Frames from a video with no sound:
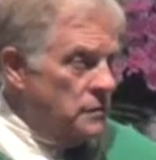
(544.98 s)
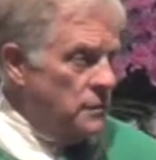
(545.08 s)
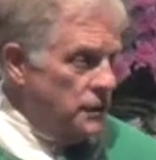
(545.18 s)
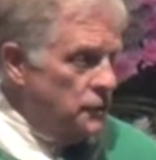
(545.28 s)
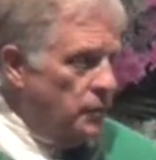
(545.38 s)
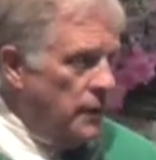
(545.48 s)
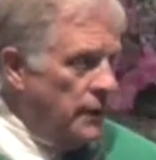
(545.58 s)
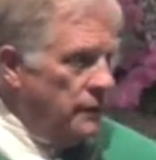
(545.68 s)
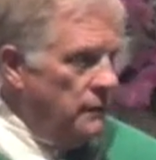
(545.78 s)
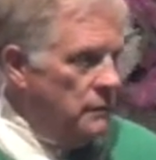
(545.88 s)
doesn't
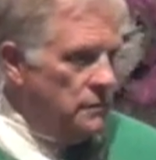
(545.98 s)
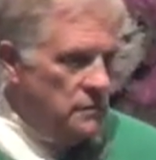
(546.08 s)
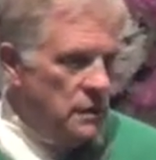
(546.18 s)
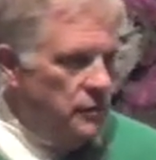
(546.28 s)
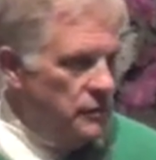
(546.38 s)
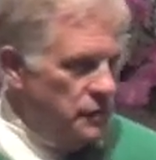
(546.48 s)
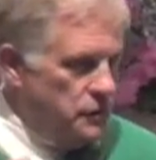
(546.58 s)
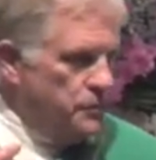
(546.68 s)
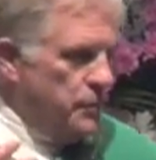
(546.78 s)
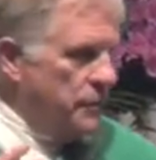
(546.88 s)
explain contemplative
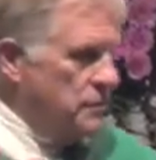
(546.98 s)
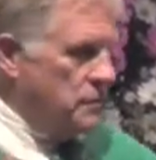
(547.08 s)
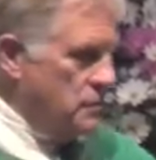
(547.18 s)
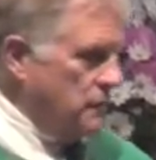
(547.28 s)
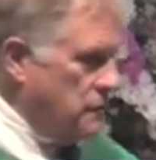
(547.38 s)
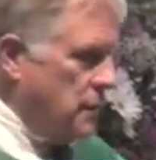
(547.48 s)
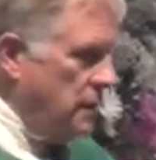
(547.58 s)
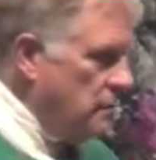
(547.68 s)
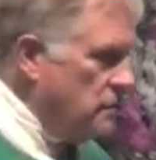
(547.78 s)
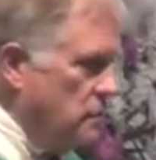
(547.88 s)
experiences of
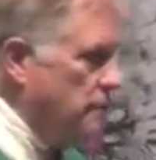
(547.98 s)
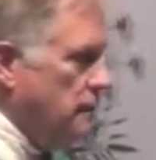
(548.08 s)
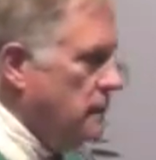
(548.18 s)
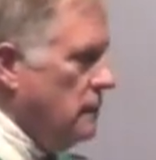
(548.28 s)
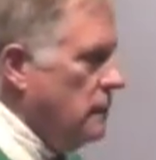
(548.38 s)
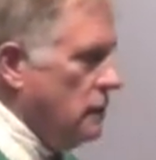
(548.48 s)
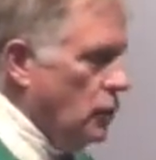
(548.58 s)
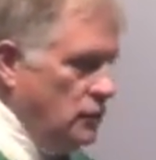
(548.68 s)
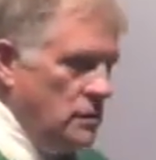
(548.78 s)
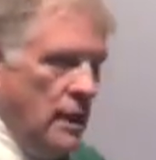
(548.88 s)
saints,
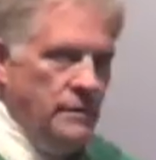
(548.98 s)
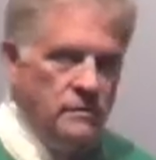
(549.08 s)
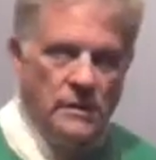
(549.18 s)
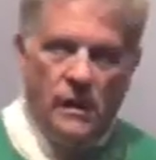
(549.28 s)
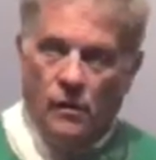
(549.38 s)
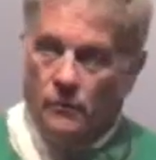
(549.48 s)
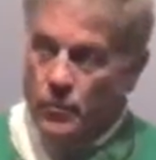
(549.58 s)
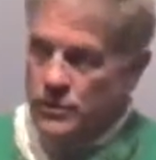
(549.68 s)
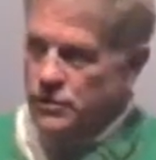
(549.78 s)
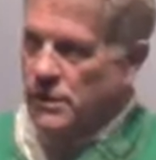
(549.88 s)
though science now
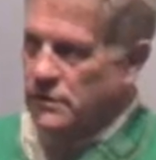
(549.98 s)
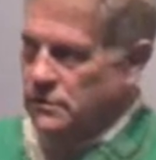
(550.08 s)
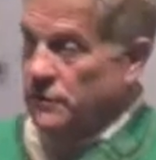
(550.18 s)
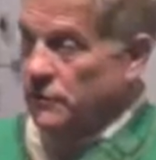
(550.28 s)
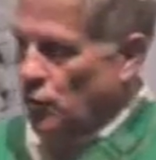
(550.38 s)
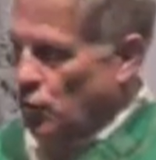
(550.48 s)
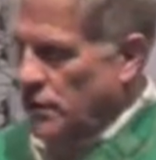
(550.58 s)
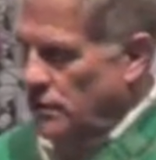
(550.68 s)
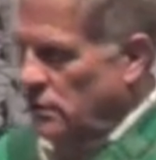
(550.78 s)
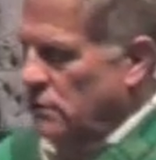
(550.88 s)
appreciates that they're
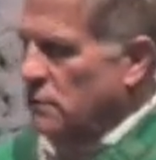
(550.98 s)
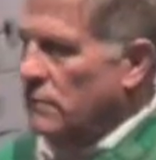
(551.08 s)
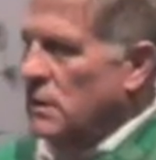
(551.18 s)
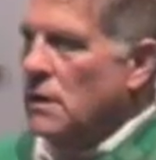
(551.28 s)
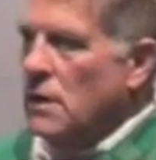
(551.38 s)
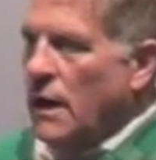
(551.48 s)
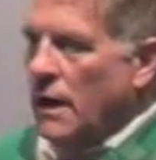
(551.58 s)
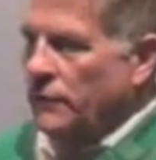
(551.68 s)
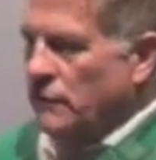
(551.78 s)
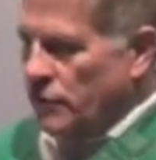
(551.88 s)
real,
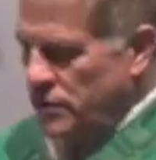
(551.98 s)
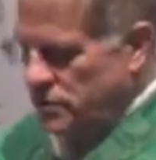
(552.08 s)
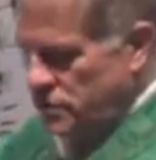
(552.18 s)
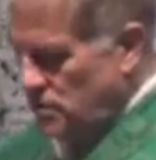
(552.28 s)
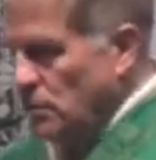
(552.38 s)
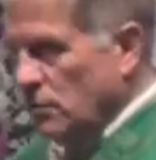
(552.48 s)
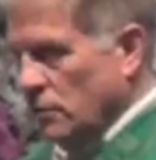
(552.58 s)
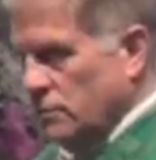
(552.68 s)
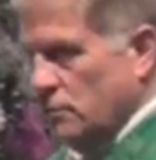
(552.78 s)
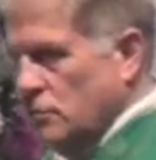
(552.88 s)
and they're very
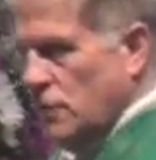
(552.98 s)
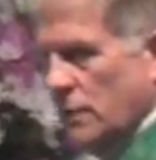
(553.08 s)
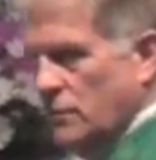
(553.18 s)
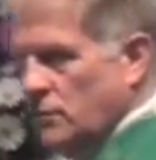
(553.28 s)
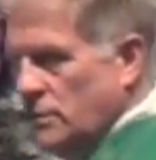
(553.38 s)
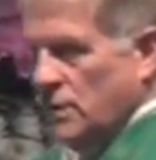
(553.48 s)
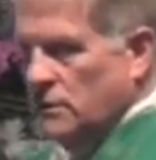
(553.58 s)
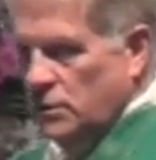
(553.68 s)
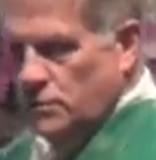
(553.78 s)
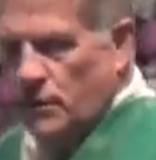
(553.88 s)
similar to
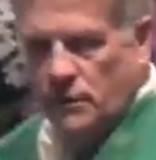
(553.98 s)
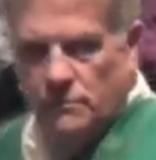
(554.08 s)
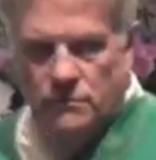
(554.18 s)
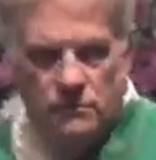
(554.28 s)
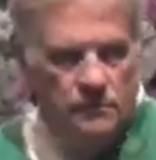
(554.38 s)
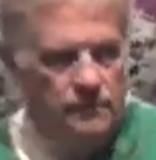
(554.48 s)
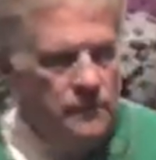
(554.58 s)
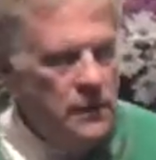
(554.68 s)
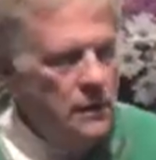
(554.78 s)
near-death experiences.